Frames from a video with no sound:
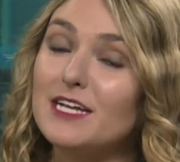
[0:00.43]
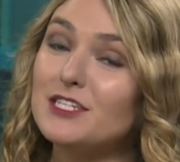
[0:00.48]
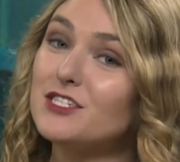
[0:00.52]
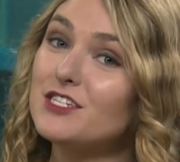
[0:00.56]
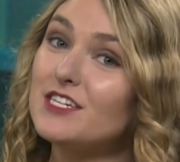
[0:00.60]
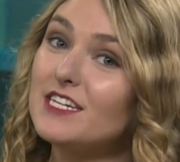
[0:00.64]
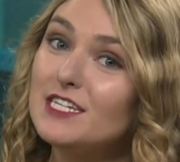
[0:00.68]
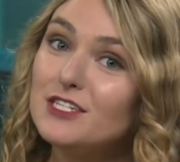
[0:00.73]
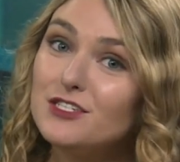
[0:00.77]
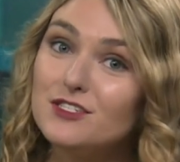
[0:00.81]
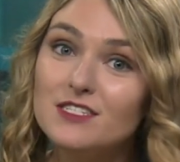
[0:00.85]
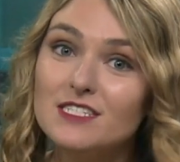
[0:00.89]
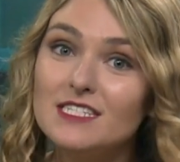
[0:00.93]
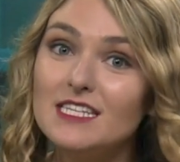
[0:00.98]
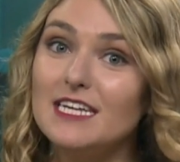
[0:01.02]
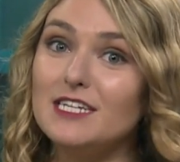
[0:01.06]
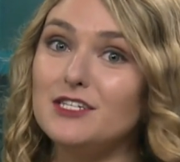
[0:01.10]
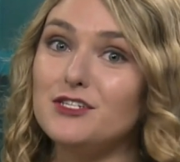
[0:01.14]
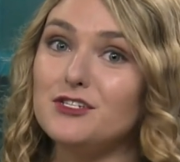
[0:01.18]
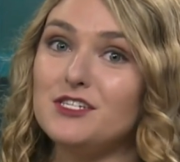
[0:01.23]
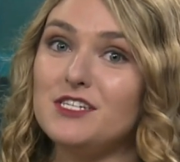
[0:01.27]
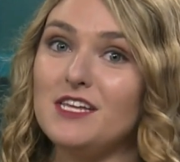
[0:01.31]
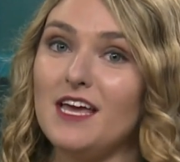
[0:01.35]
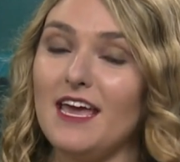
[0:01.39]
Imagination
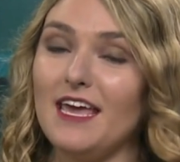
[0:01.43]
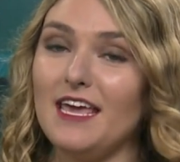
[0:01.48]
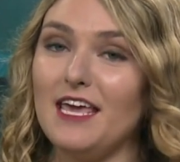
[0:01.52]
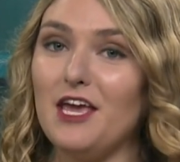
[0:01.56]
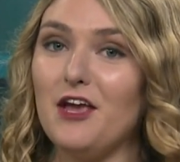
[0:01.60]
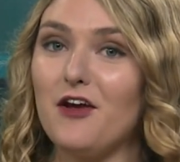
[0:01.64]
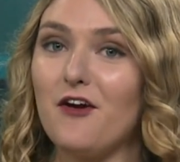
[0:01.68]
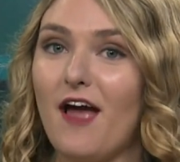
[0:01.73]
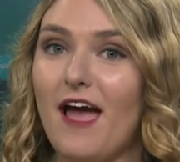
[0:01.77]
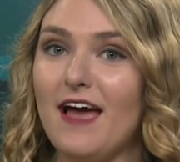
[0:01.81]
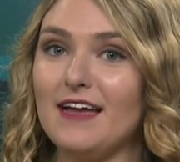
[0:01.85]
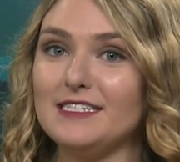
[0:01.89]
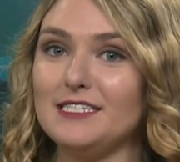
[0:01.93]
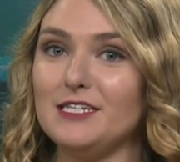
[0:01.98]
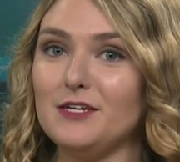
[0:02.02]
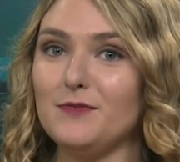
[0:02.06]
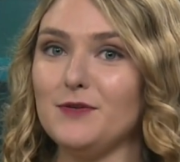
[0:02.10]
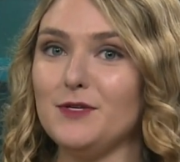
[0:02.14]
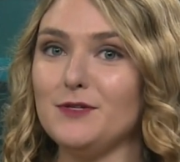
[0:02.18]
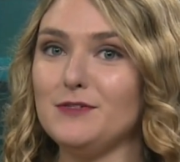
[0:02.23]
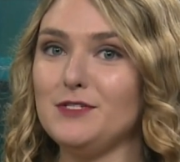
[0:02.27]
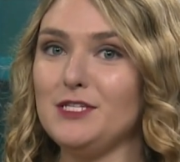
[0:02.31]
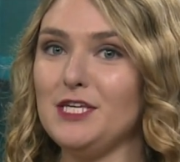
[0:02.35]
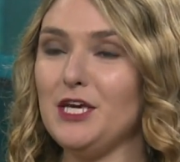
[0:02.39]
Station Day here at
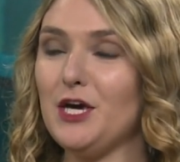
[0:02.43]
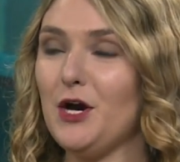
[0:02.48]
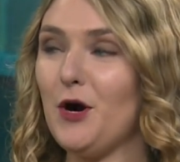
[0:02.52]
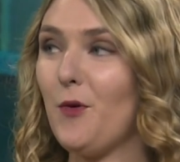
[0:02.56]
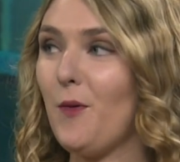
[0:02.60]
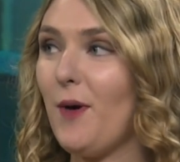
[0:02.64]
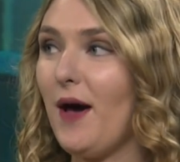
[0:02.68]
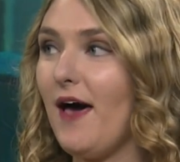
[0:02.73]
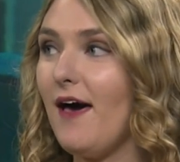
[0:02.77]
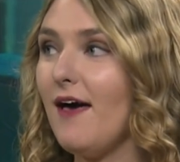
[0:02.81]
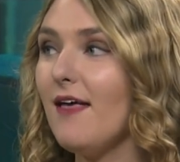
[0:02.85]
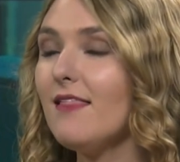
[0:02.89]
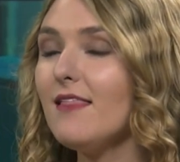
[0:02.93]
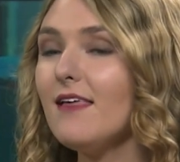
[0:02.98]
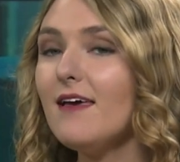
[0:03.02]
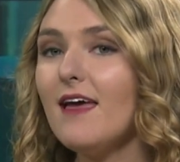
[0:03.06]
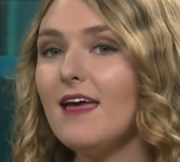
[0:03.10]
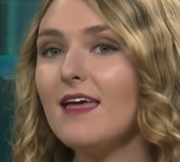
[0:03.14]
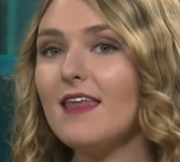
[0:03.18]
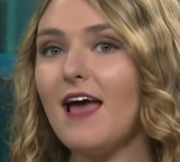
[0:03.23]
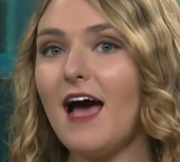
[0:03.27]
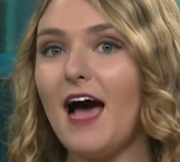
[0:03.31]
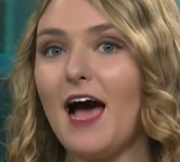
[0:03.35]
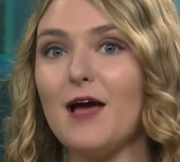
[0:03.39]
W T O L,
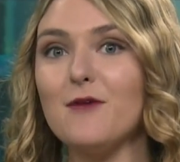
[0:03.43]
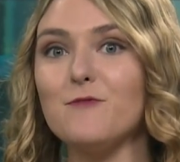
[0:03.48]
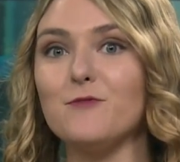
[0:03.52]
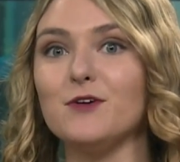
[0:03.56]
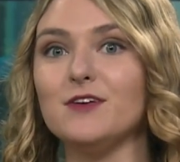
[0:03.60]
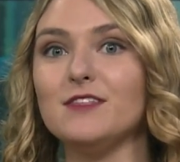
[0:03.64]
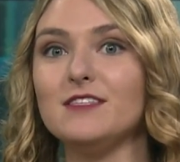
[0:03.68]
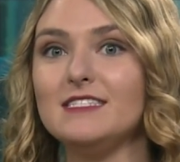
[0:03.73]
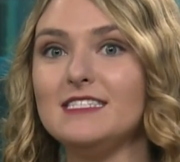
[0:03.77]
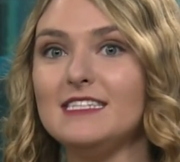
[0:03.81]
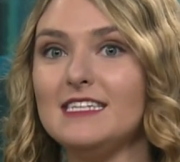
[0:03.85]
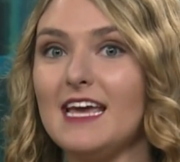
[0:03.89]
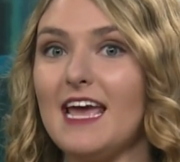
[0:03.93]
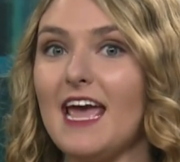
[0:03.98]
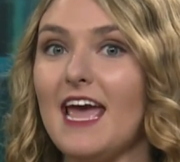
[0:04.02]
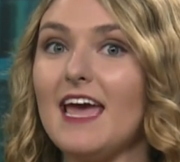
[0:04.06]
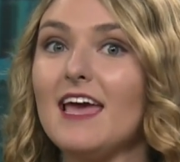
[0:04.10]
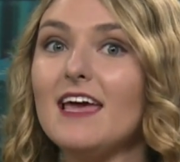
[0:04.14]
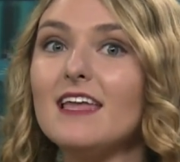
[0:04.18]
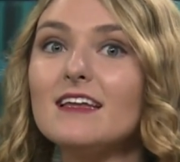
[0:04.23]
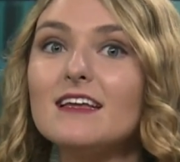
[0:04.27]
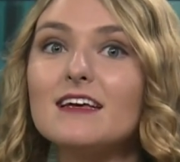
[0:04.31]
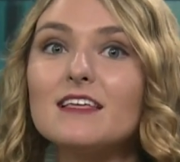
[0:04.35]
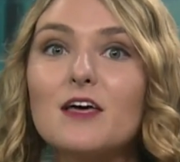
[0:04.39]
and I'm with
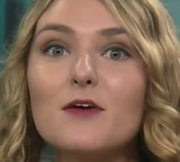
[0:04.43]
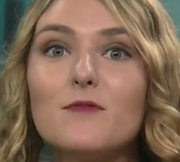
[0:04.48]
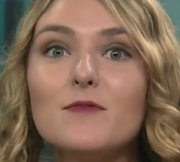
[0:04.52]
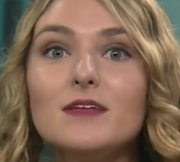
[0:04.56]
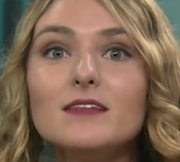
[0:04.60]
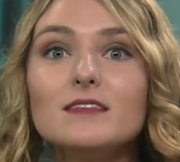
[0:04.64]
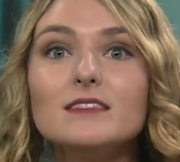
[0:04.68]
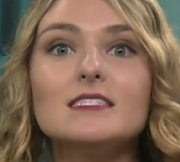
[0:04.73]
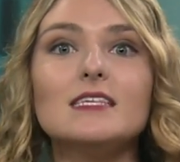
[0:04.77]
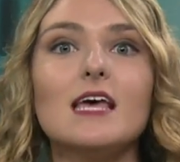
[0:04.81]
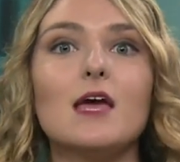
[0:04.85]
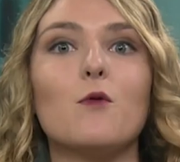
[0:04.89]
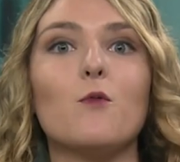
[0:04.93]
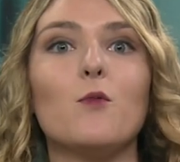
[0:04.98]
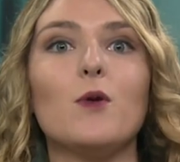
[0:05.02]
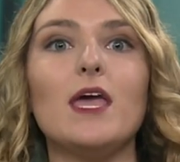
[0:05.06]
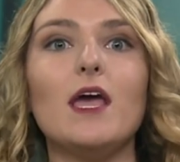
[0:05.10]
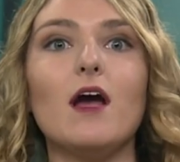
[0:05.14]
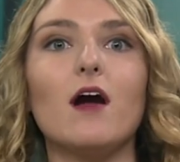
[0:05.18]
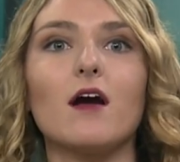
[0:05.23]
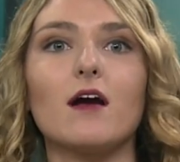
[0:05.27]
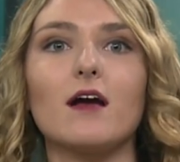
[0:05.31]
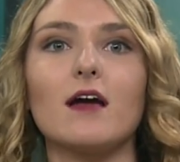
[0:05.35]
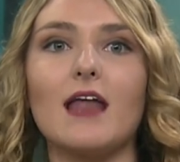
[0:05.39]
Dan Clements, and
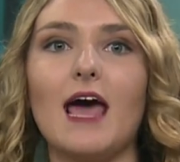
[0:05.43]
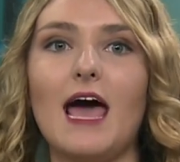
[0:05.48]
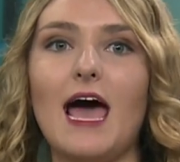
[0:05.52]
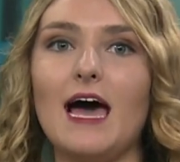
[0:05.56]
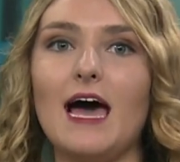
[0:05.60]
we are going to